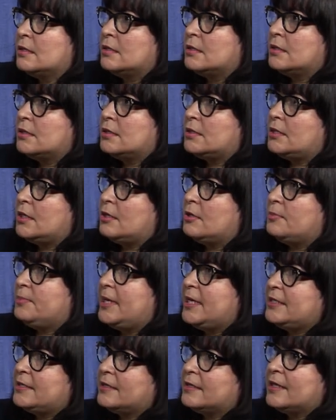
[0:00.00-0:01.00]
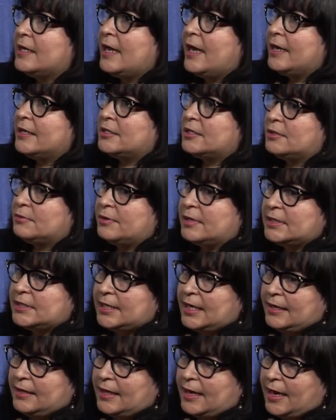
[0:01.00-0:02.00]
So basically, I just want to
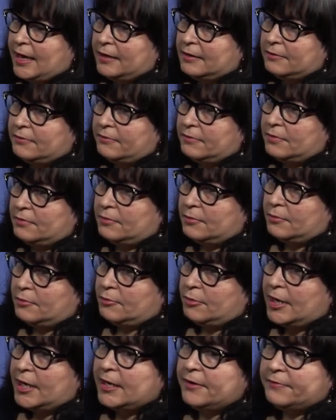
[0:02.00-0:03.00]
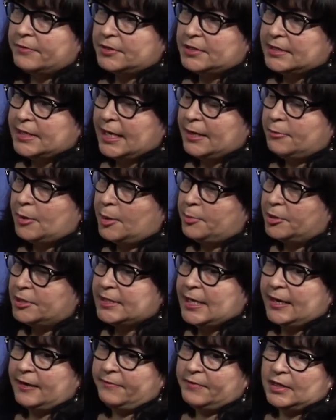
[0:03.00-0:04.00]
say that running for state
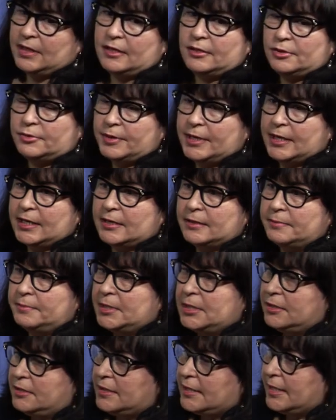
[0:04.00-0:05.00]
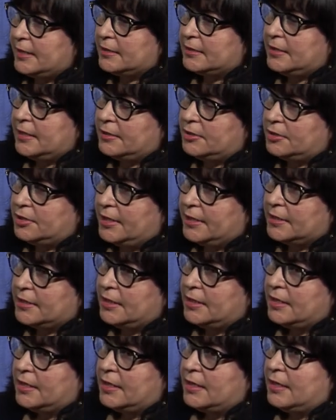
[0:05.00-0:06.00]
representative in the 20th Middlesex district,
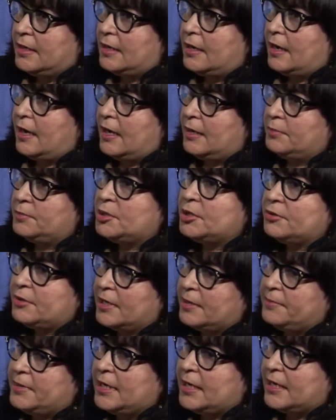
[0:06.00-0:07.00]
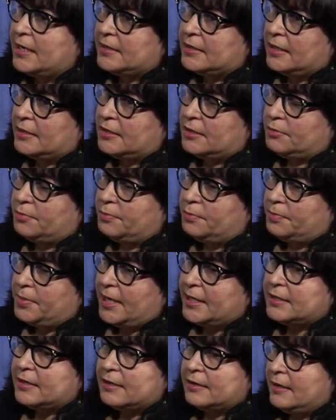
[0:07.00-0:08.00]
I'm doing it because it's
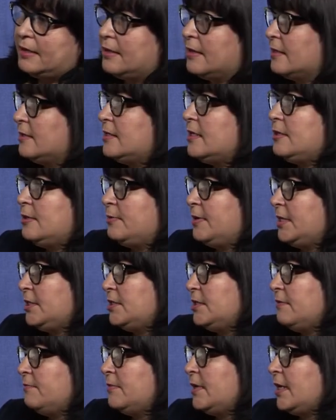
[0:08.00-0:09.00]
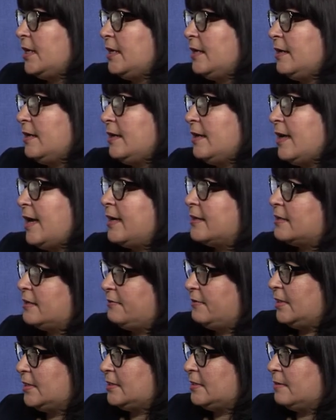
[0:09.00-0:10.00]
basically a continuation of my
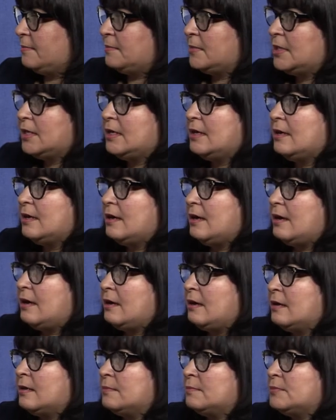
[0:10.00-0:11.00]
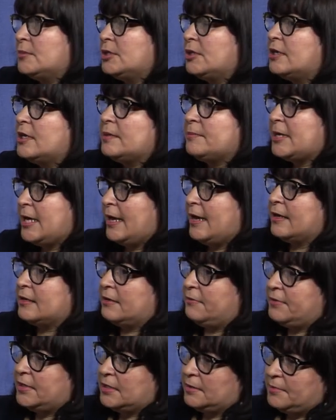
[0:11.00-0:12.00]
activism, turning my
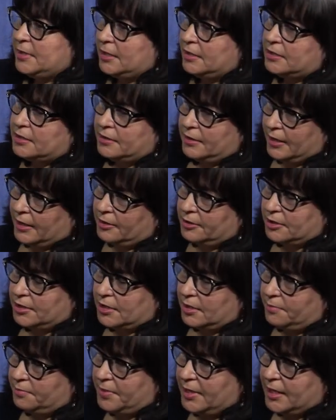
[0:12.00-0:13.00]
activism into leadership.